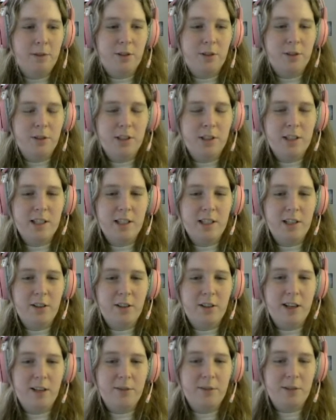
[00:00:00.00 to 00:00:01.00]
droids that you
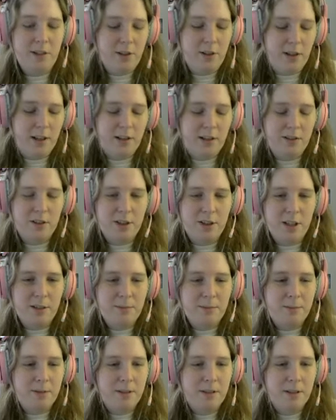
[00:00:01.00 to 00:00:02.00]
get when you get your
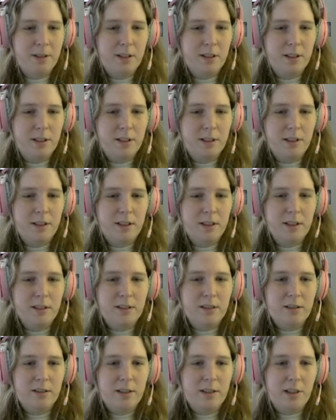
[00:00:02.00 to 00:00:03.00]
ship,
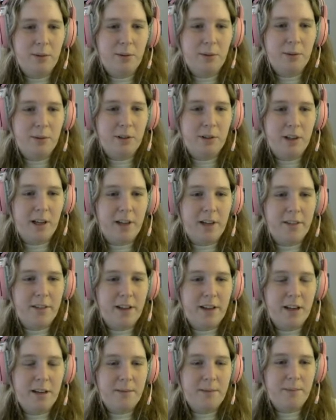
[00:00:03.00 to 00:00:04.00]
it will work on
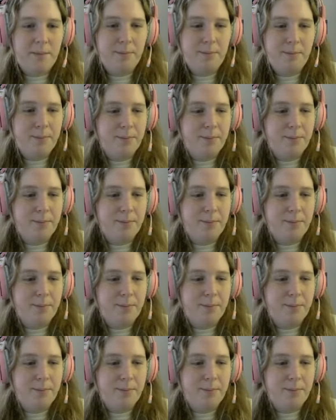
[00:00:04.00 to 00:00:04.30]
them.